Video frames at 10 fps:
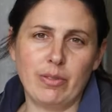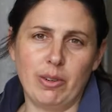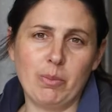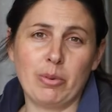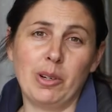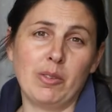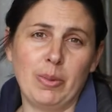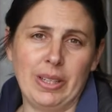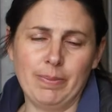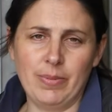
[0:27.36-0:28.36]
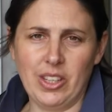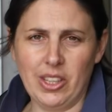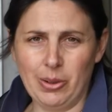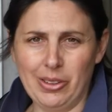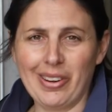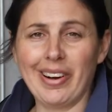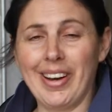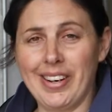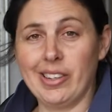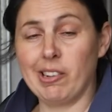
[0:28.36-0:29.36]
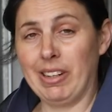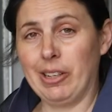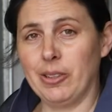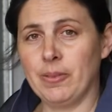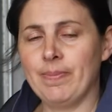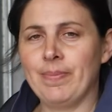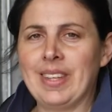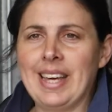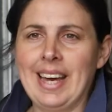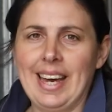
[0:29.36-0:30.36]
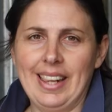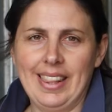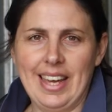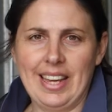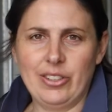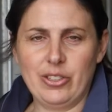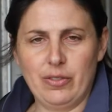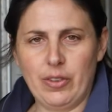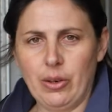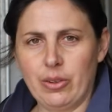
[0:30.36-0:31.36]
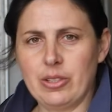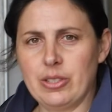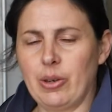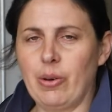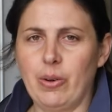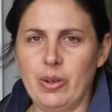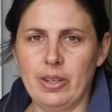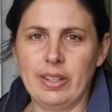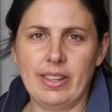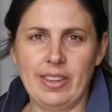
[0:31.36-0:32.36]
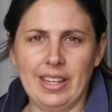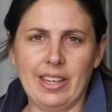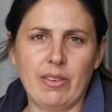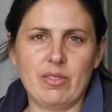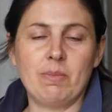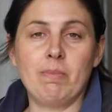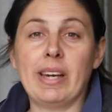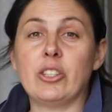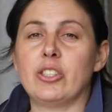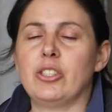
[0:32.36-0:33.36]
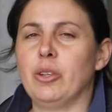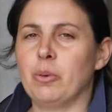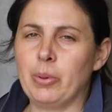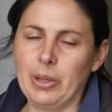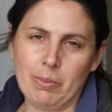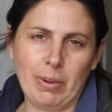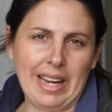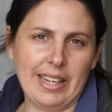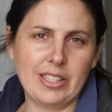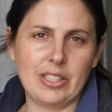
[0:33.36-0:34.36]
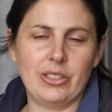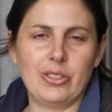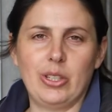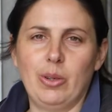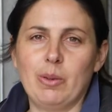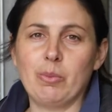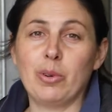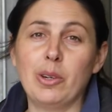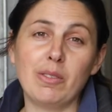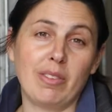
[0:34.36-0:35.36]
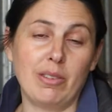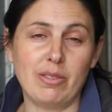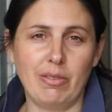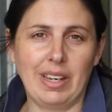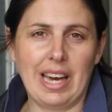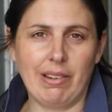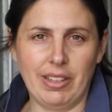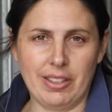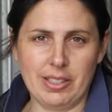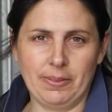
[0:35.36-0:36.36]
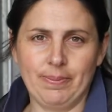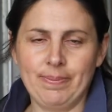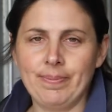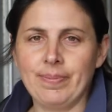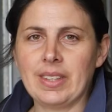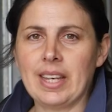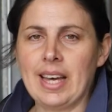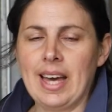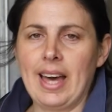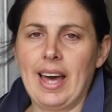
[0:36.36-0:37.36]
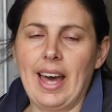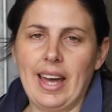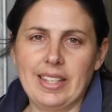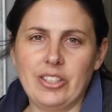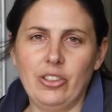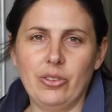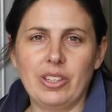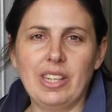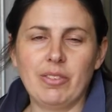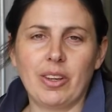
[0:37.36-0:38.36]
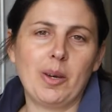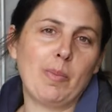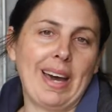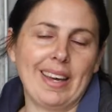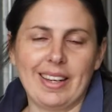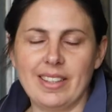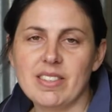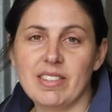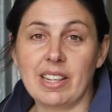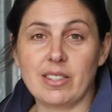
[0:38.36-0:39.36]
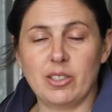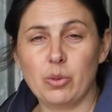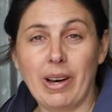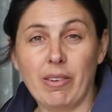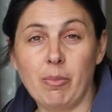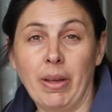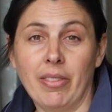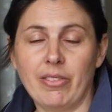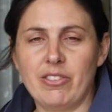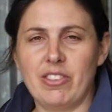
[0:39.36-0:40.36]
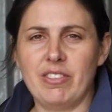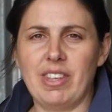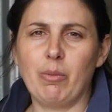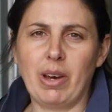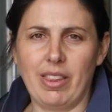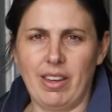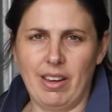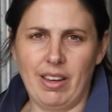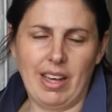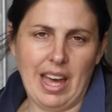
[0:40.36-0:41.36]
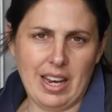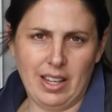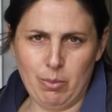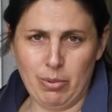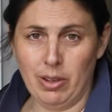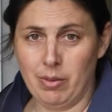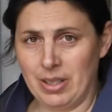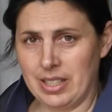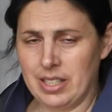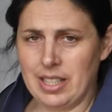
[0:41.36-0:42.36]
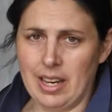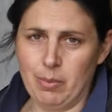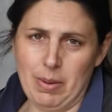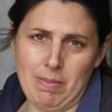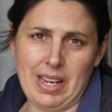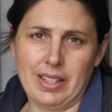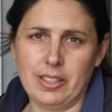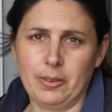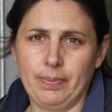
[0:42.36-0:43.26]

for improvement that you and your client agree on, and then to focus on thinking of some measures you can put in place to improve those 3 areas. And you could even go back in 6 to 12 months to see whether any improvements had been made.